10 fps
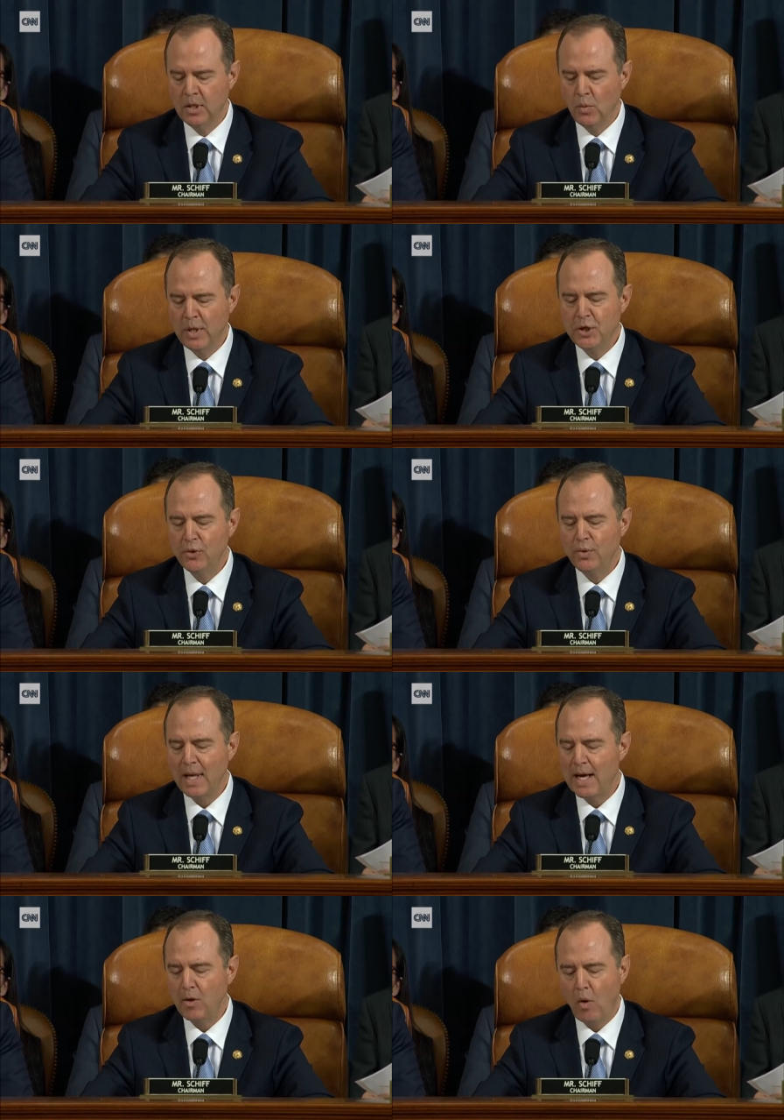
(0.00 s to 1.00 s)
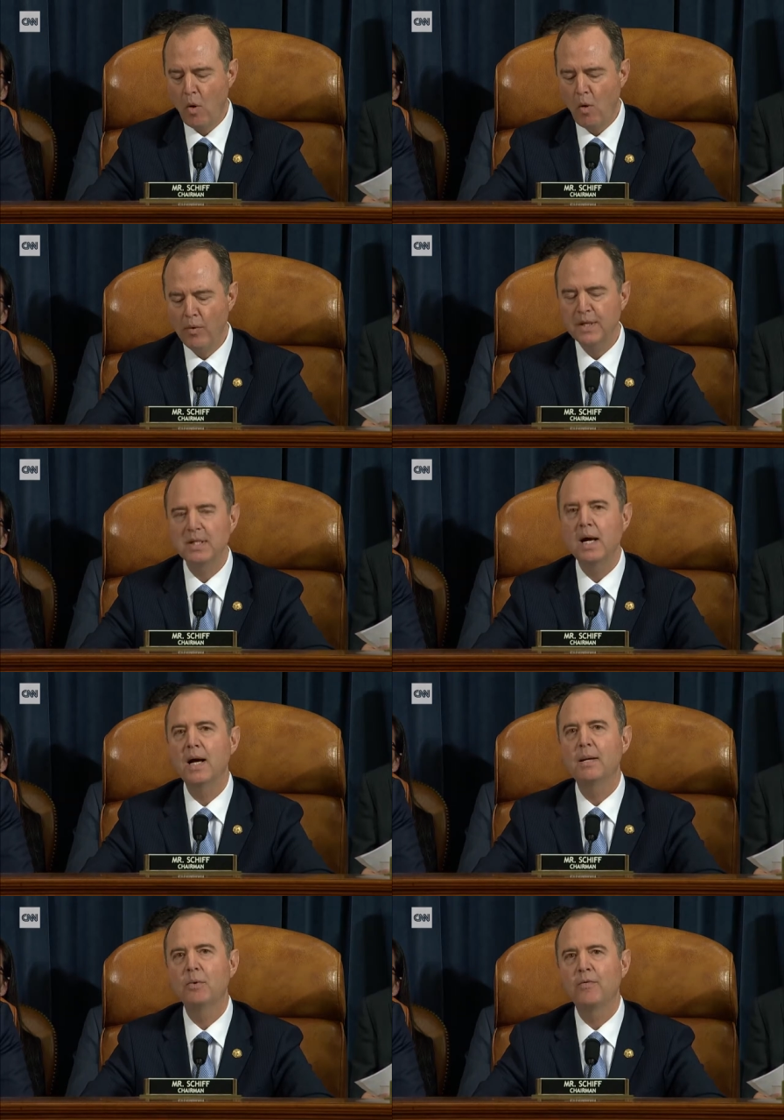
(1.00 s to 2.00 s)
"We do that all the
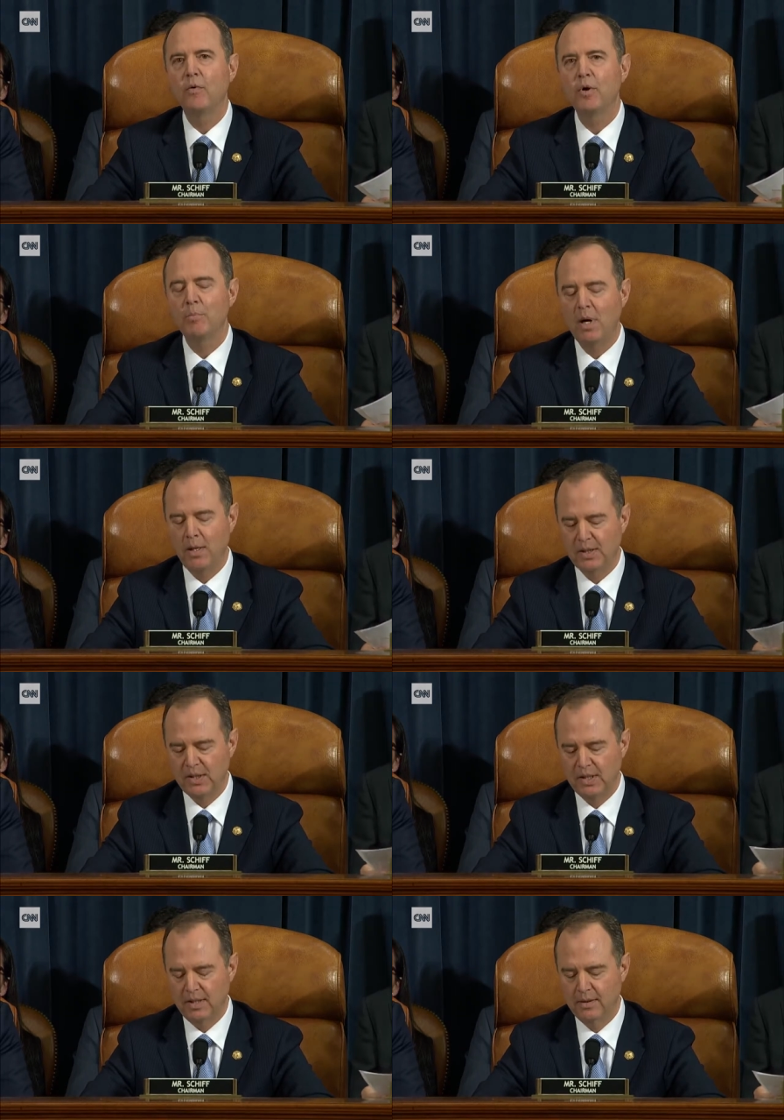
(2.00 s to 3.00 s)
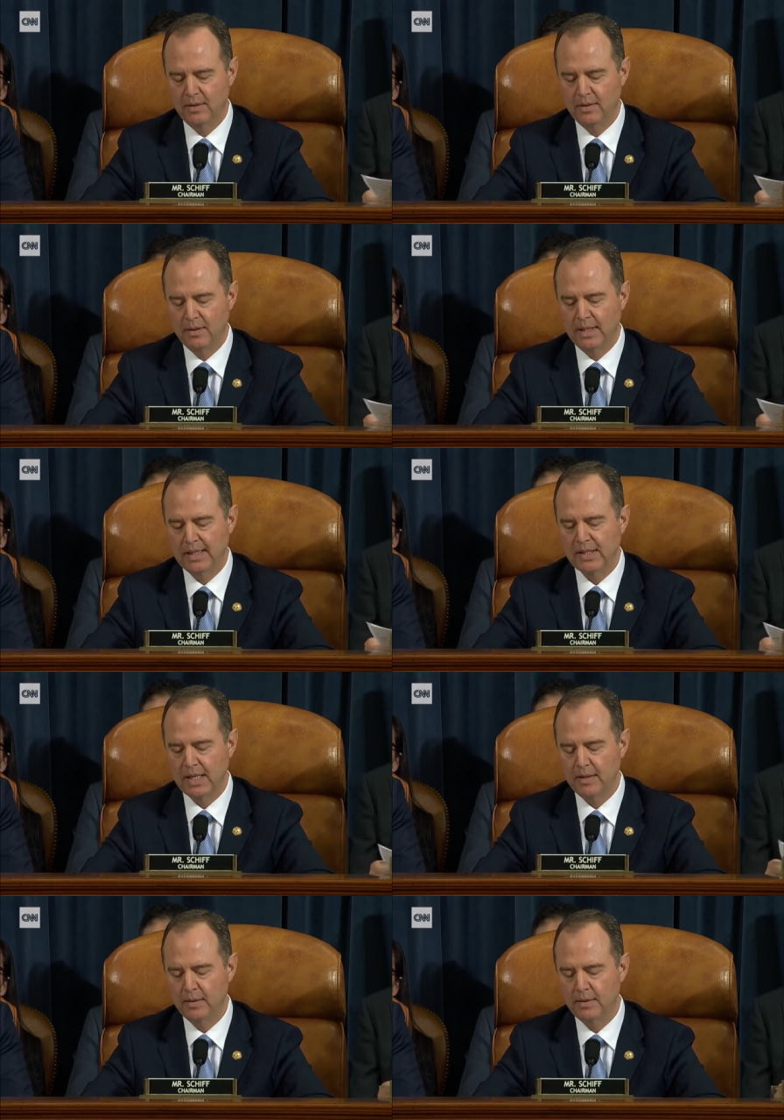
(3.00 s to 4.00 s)
time with foreign policy," he
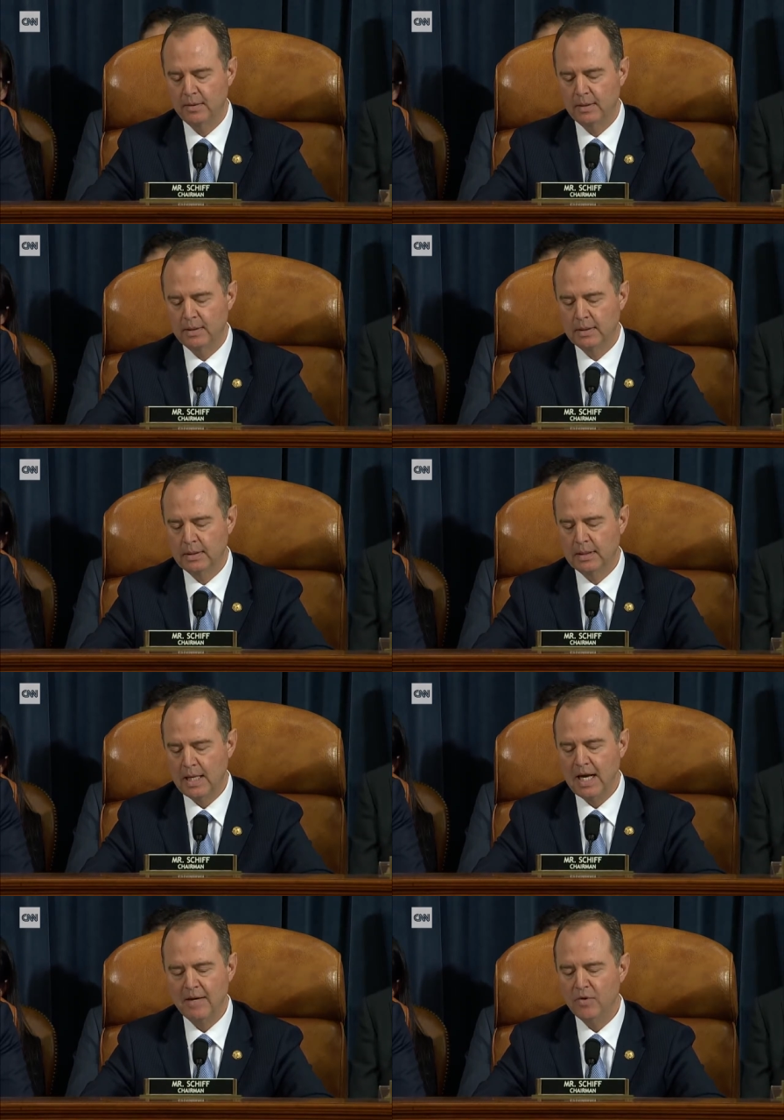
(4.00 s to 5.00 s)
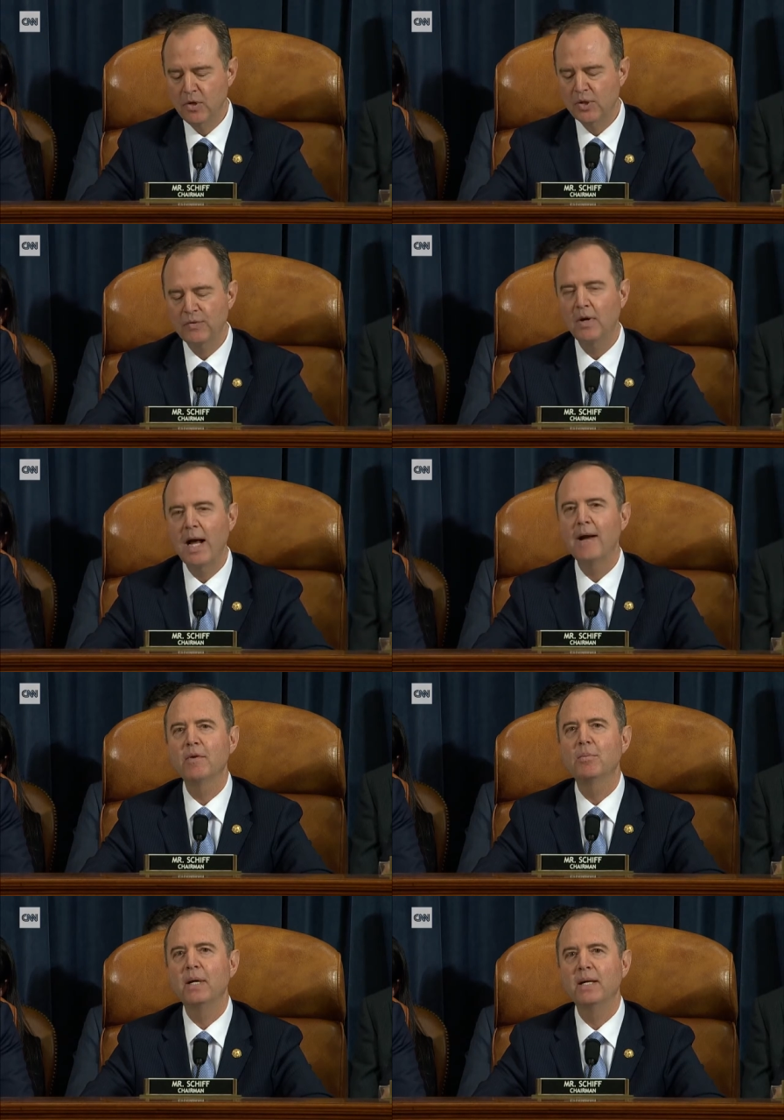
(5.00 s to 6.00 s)
said. "I have news for
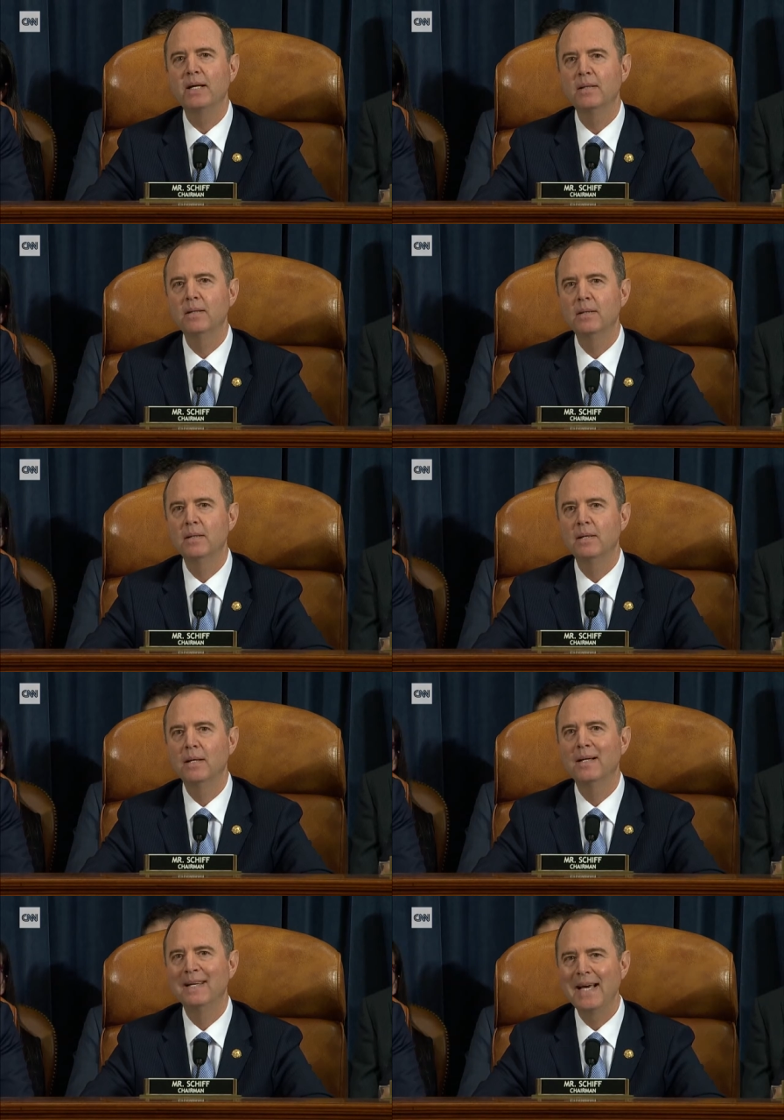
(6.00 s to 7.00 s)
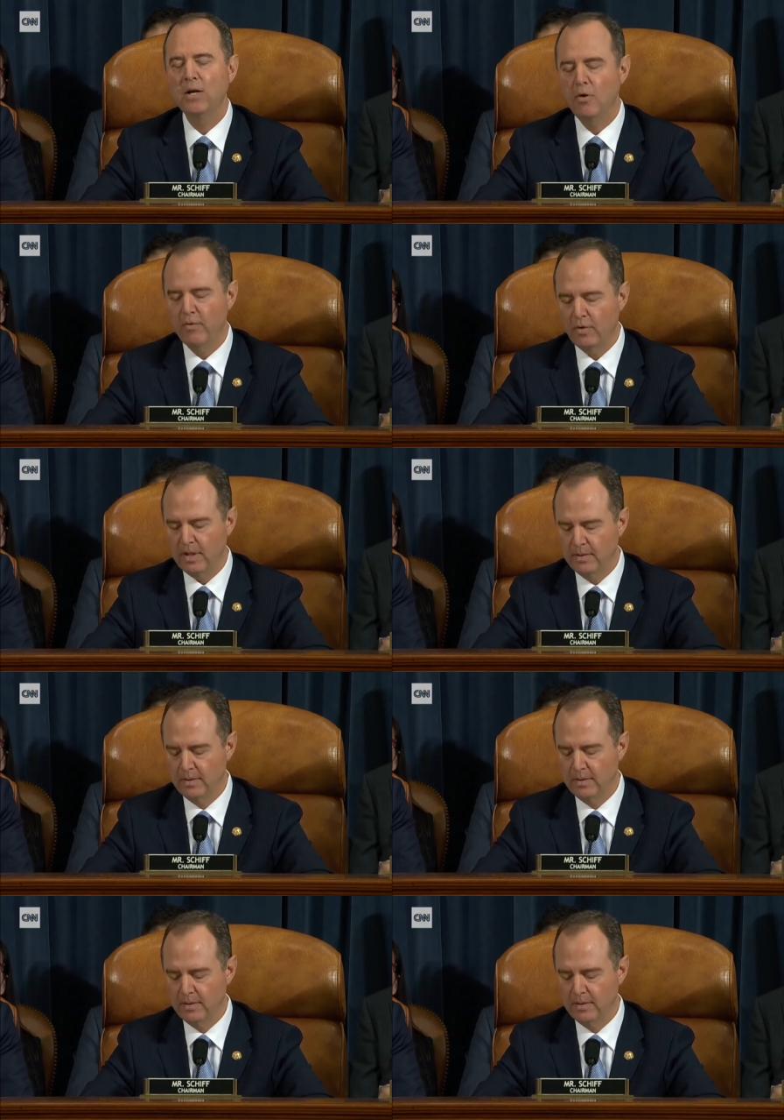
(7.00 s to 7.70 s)
everybody. Get over it.